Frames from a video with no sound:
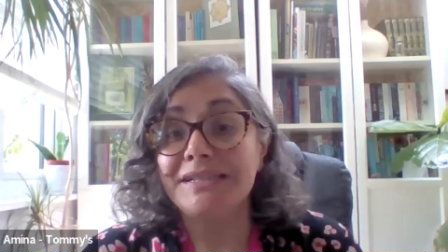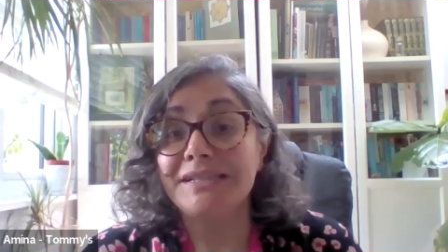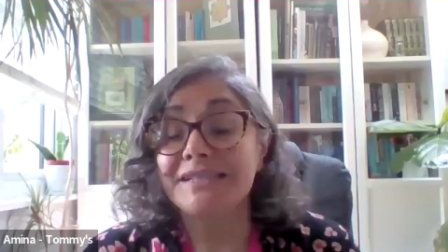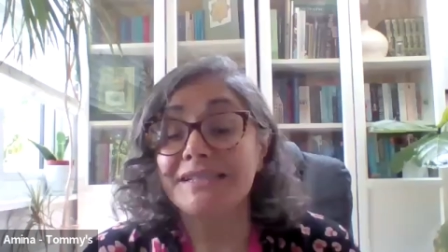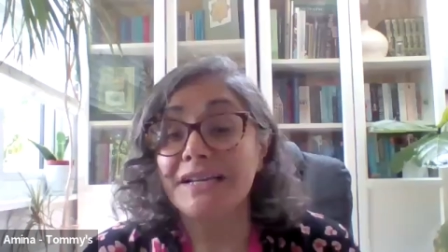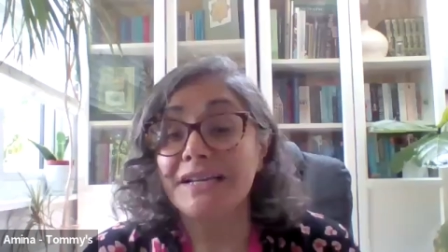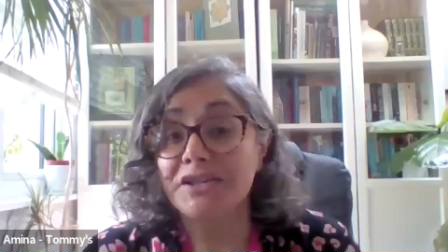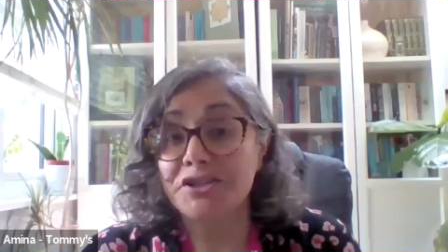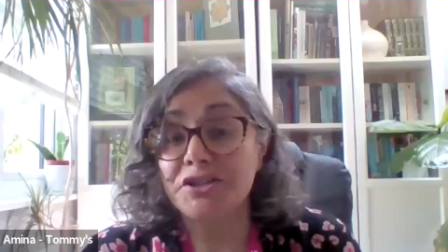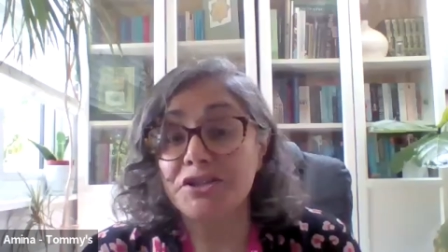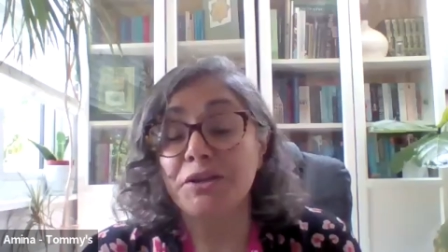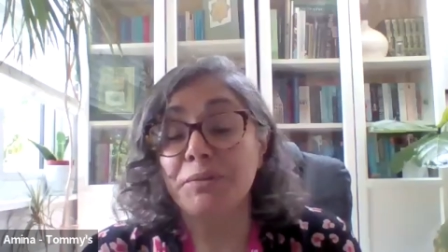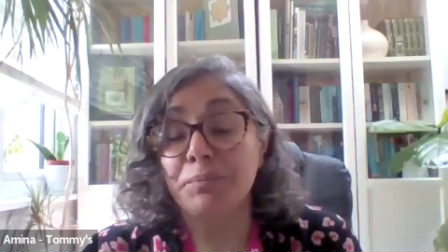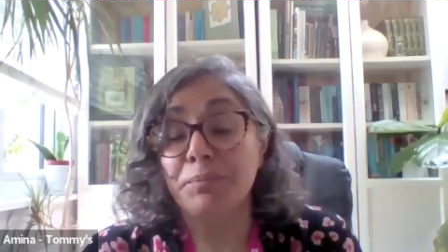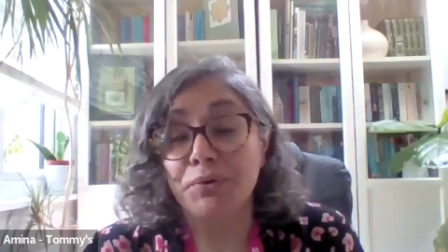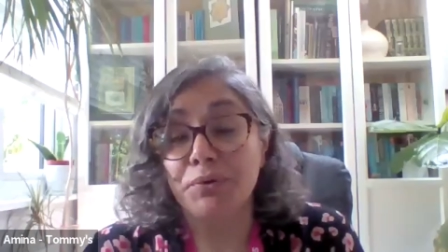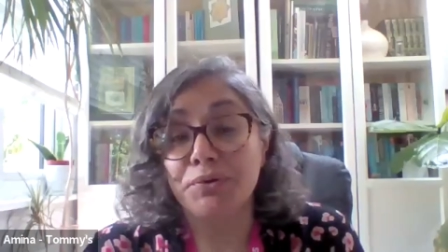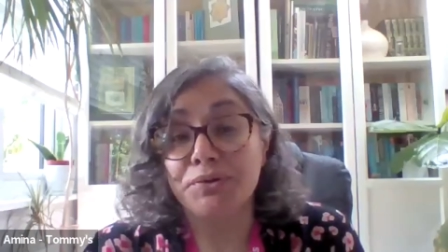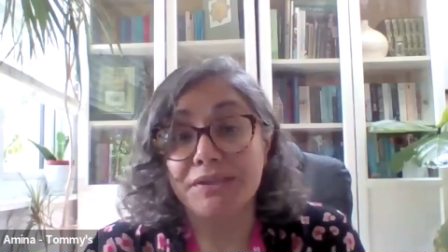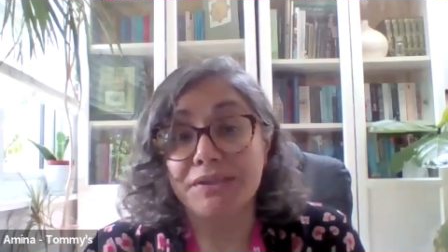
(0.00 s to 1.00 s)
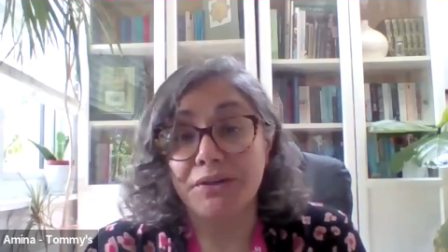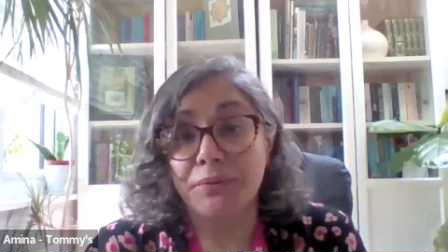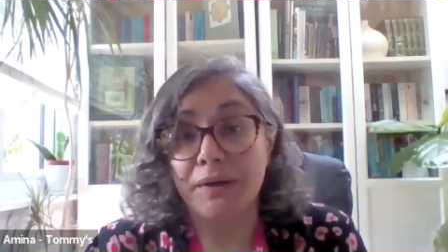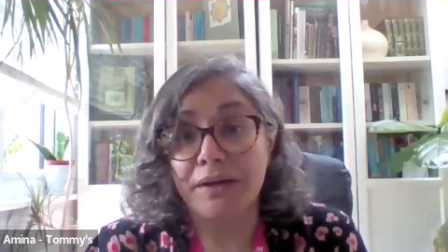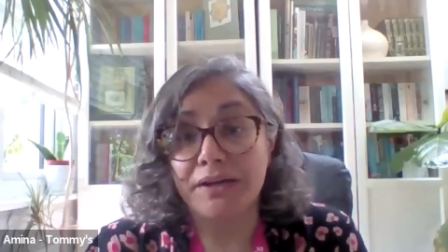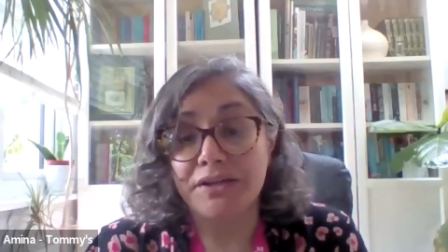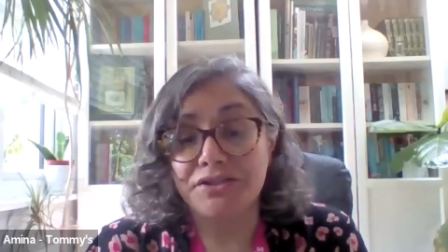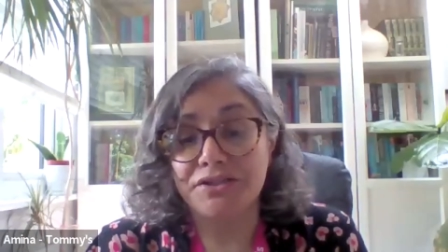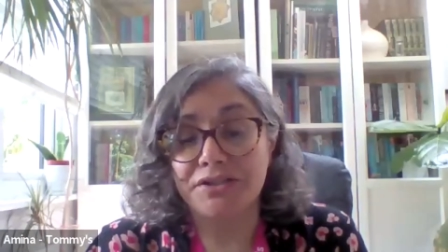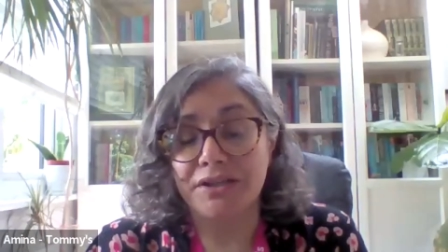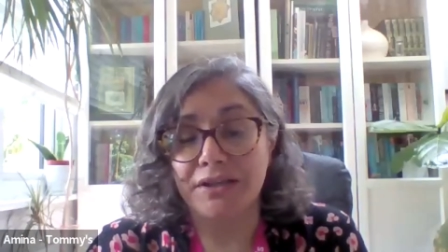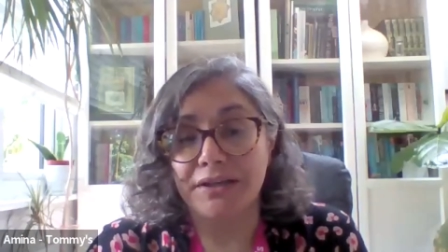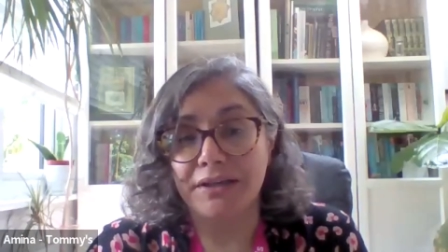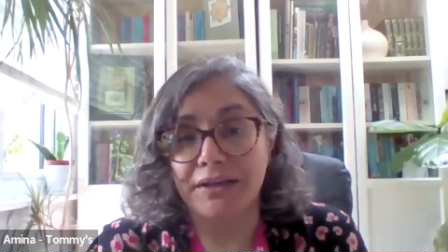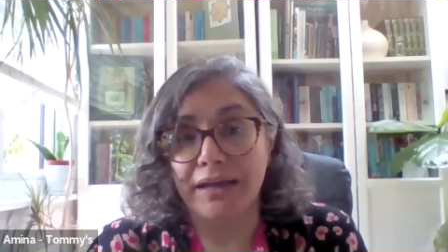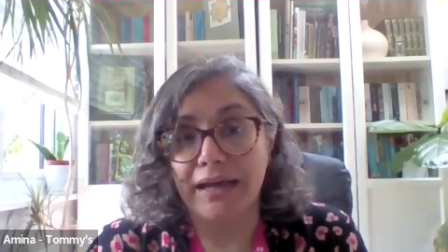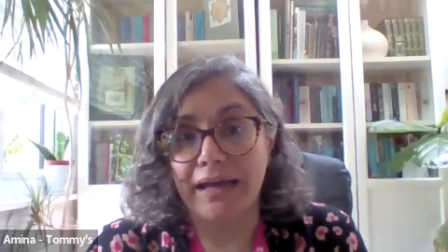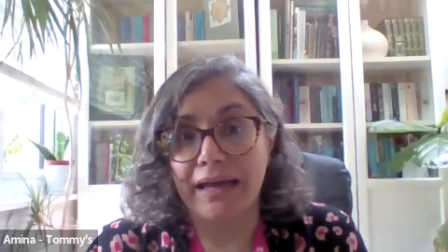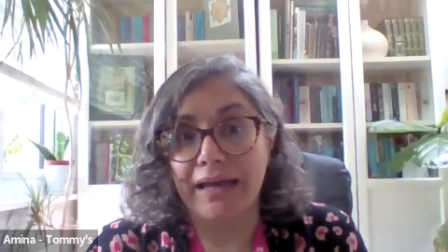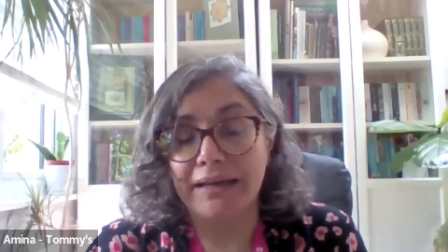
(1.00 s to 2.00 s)
is such an important question,
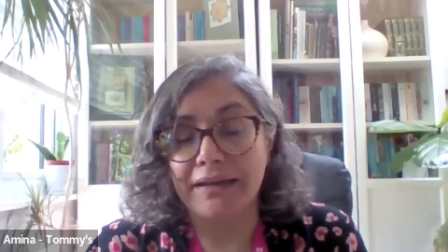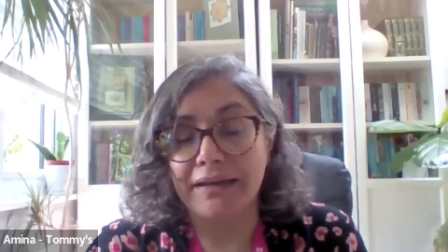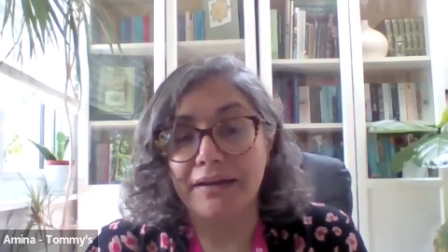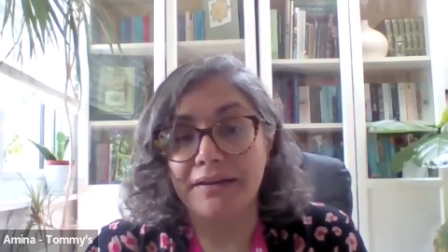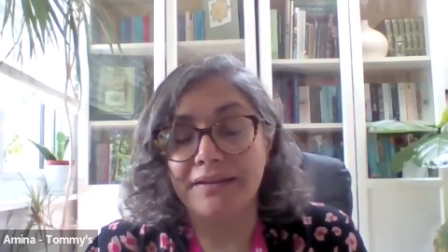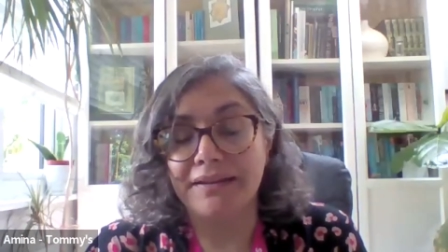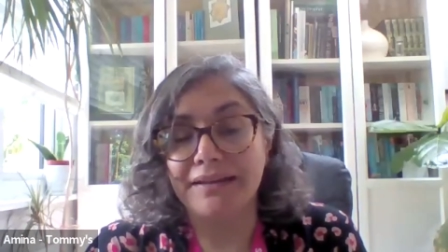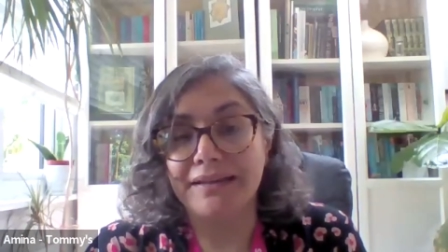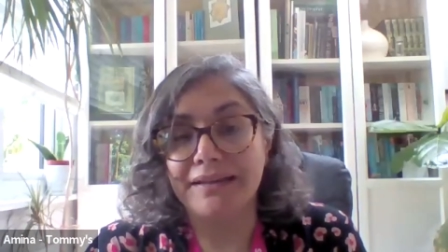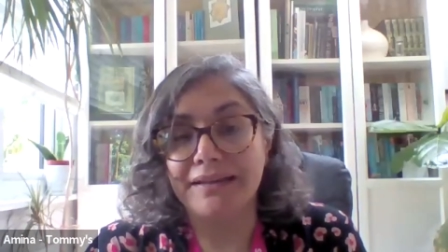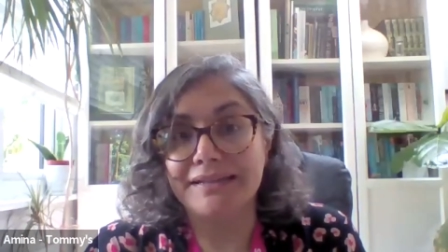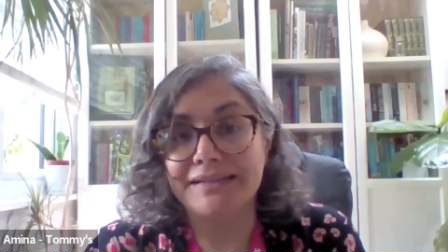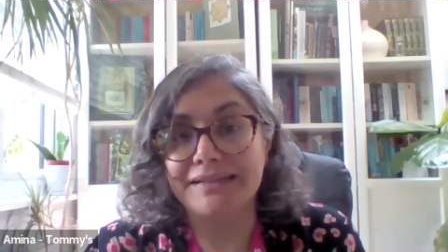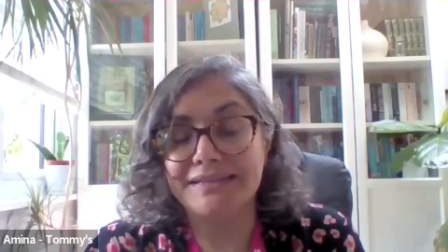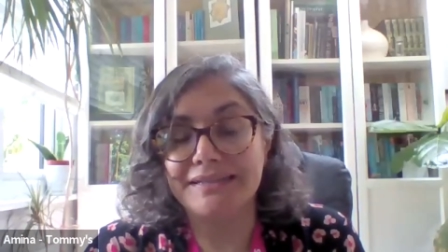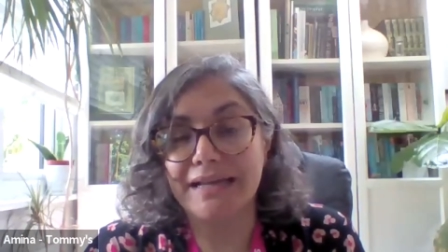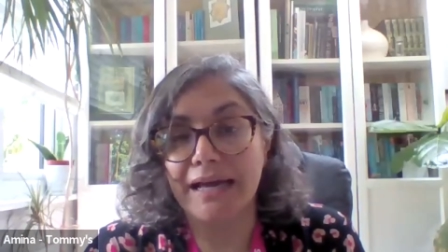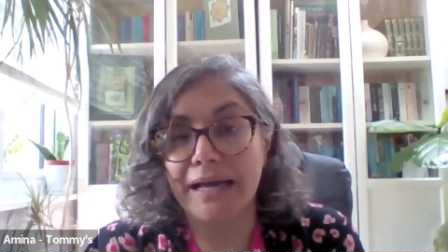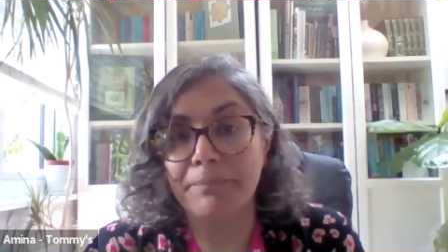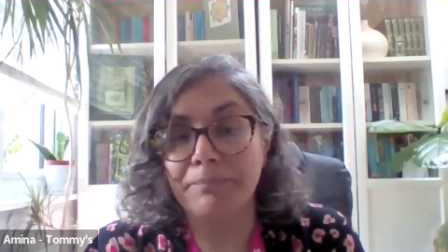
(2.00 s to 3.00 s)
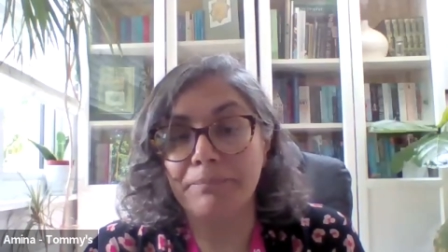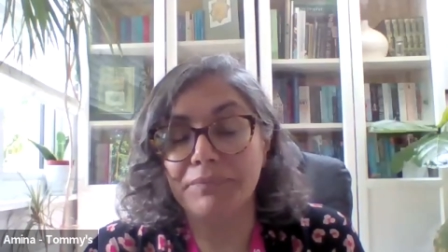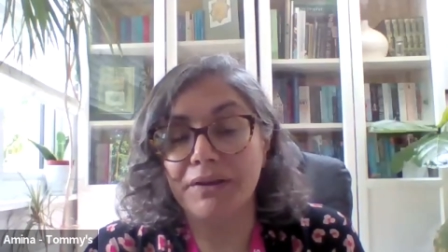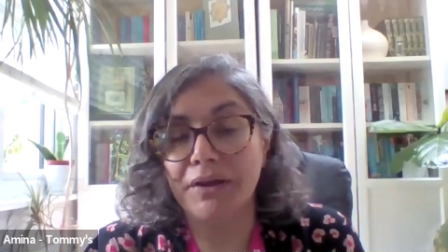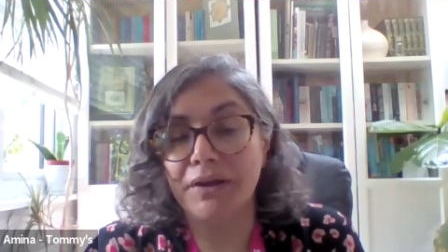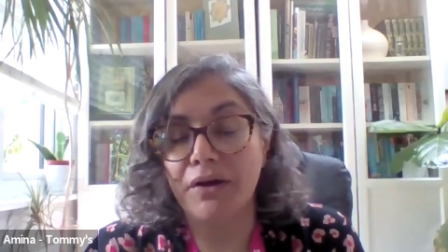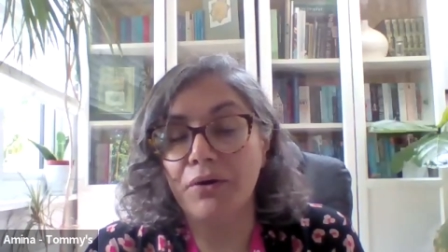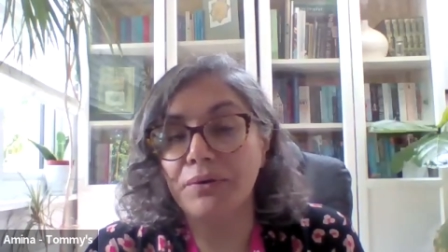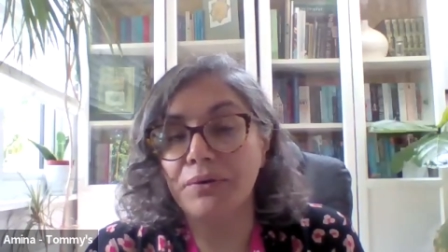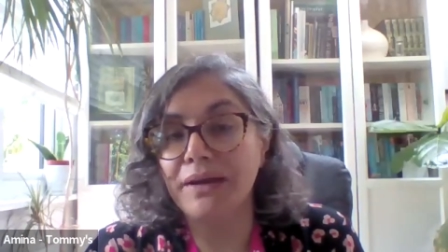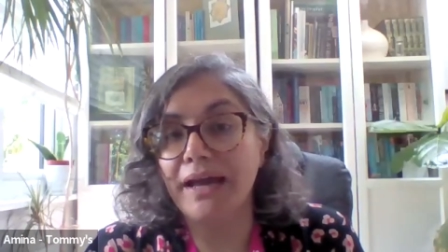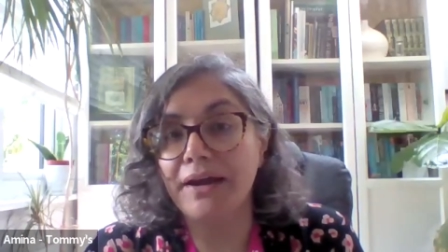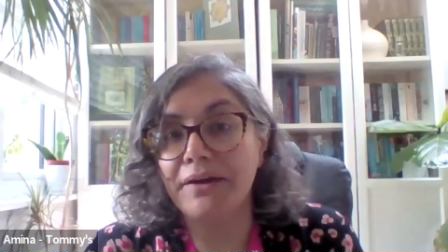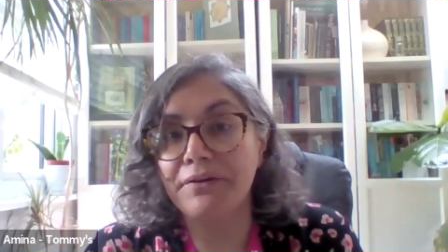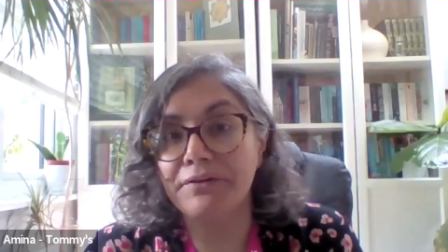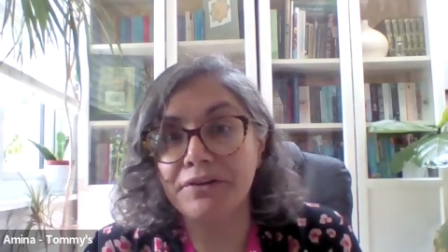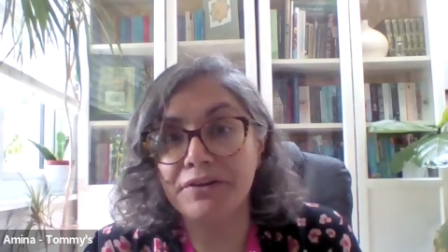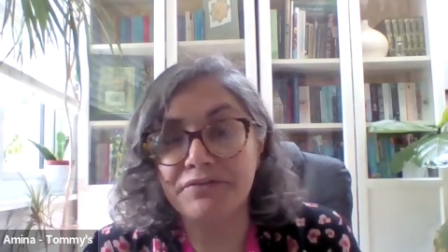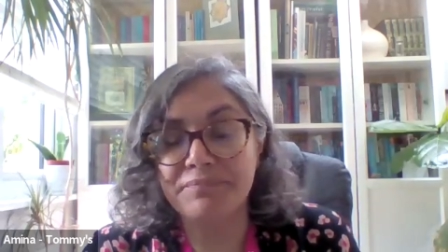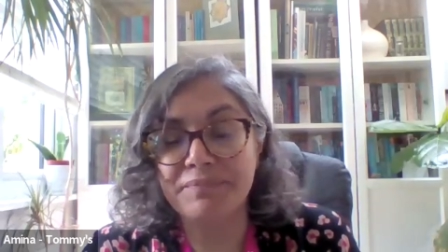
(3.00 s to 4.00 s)
and I think it's the whole
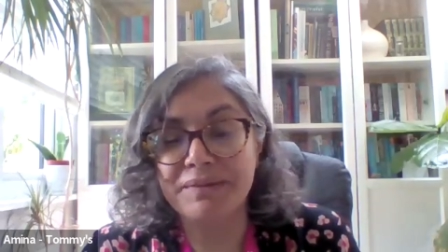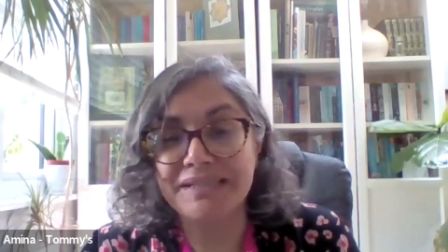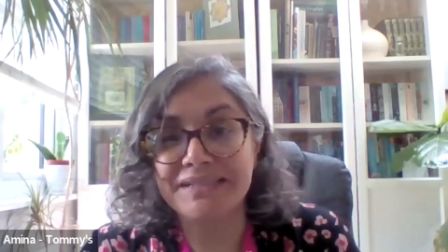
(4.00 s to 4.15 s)
area of